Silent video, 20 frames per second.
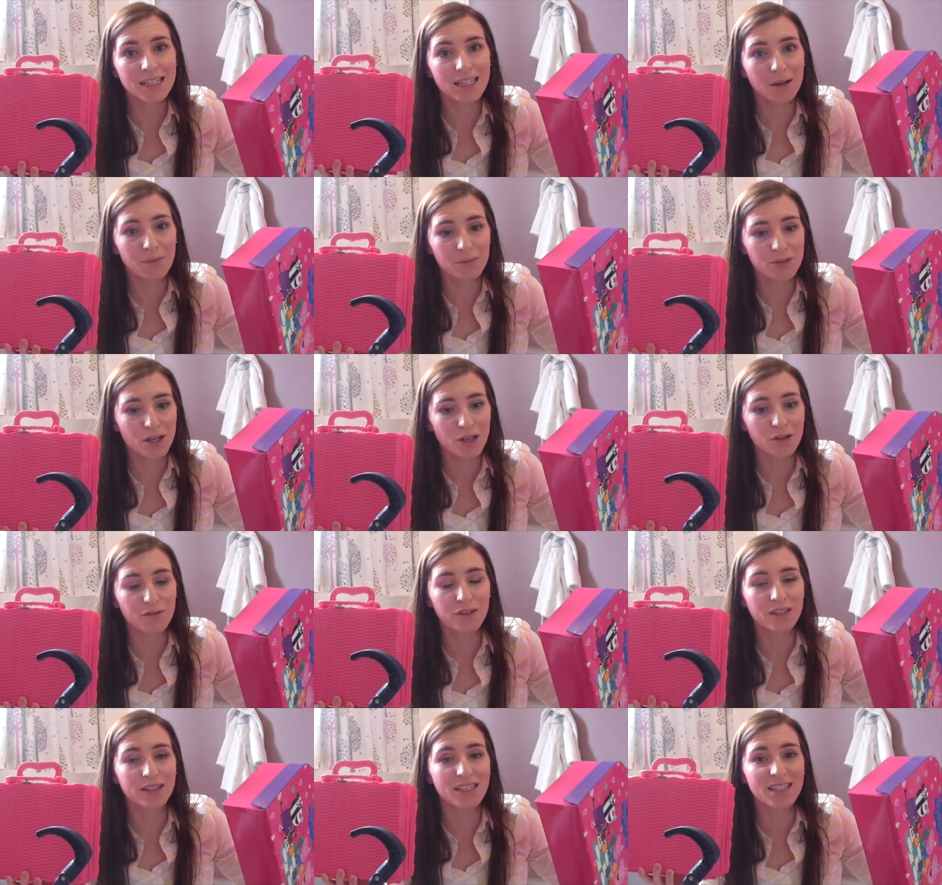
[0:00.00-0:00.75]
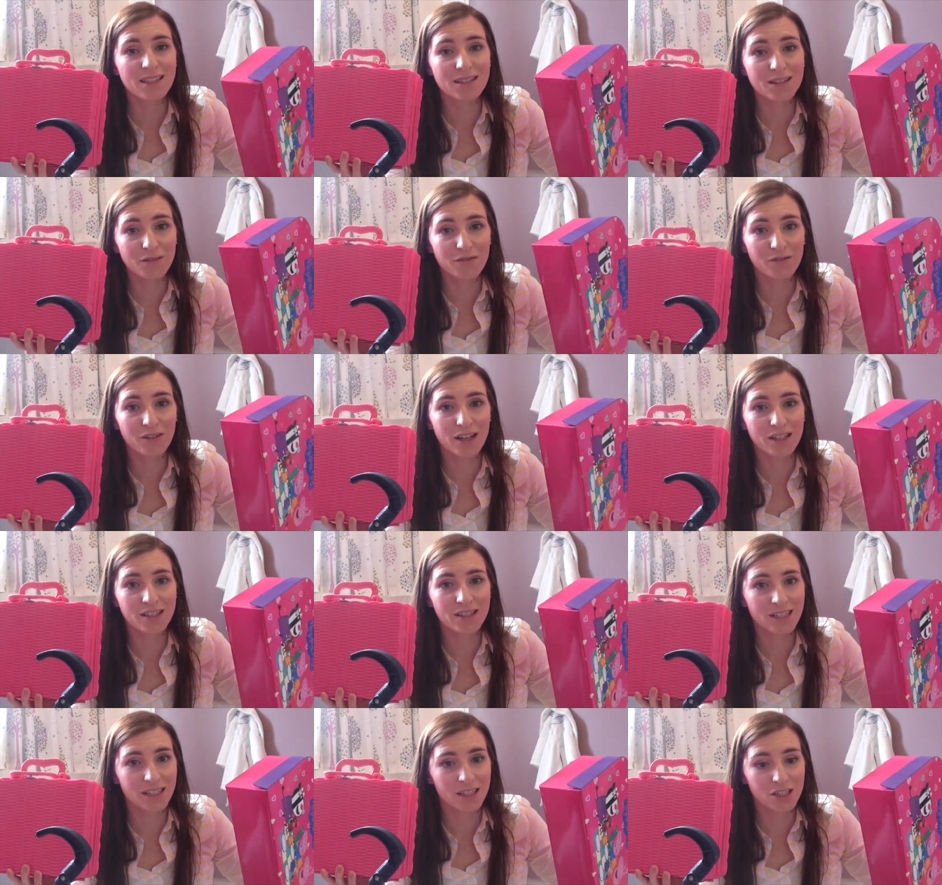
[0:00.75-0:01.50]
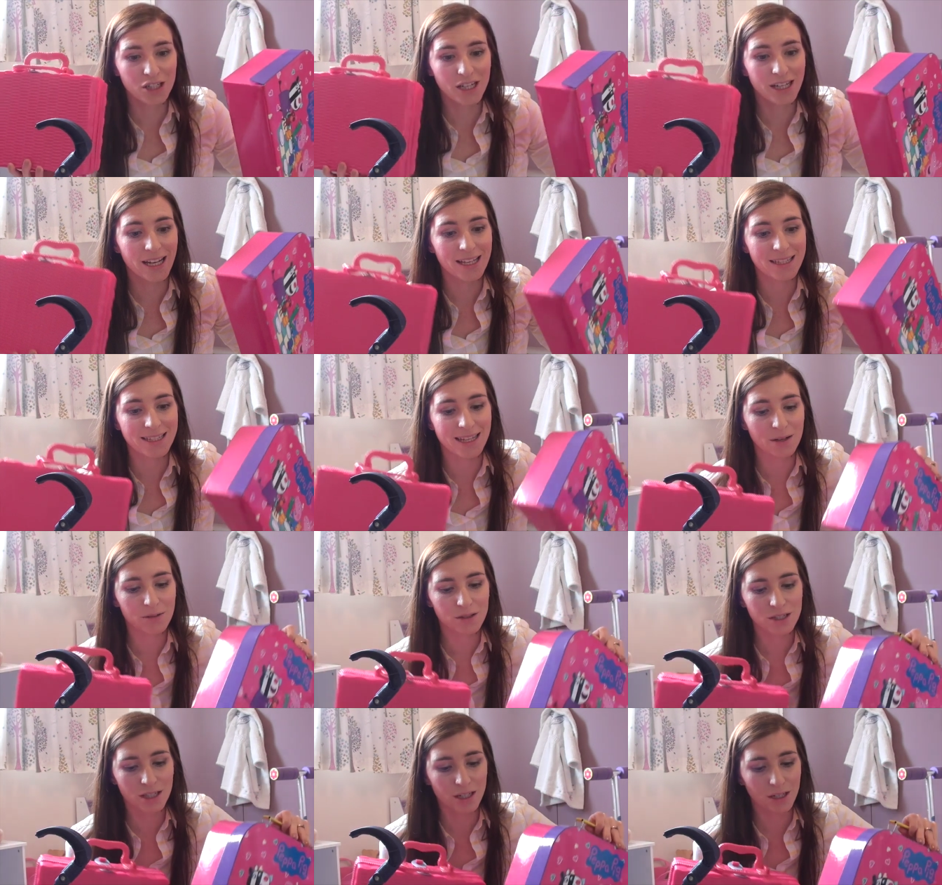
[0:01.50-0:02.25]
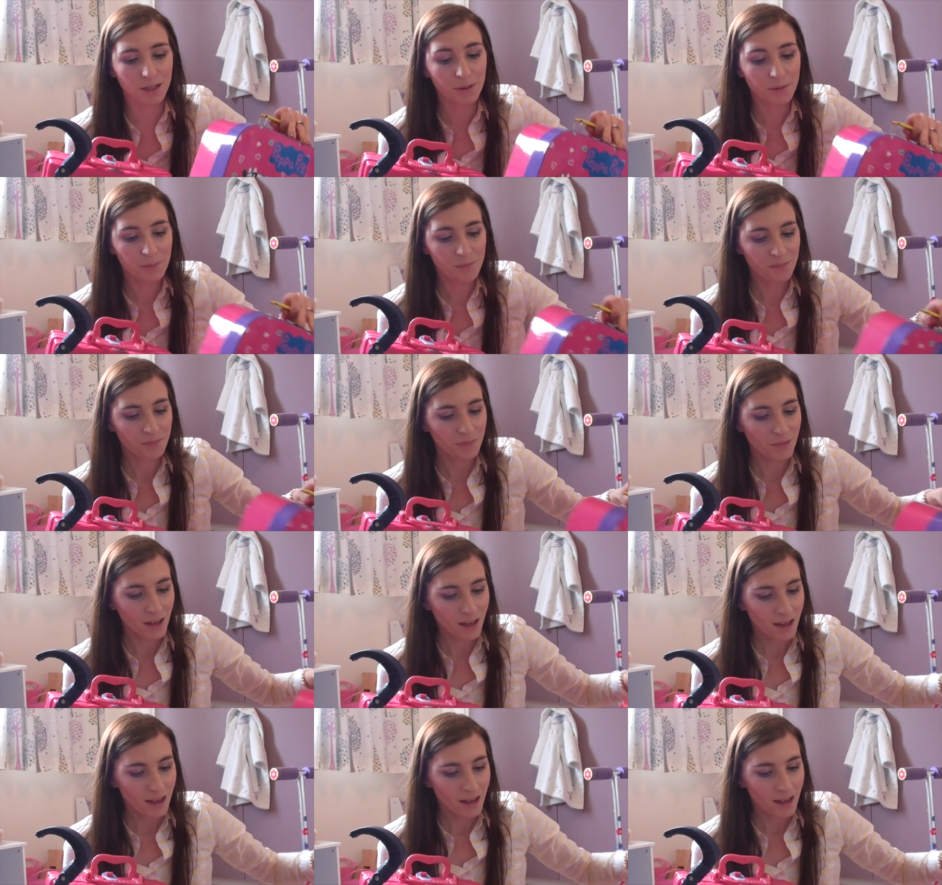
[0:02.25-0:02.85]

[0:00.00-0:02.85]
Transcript: comes over and this is the first thing she gets out to. Um,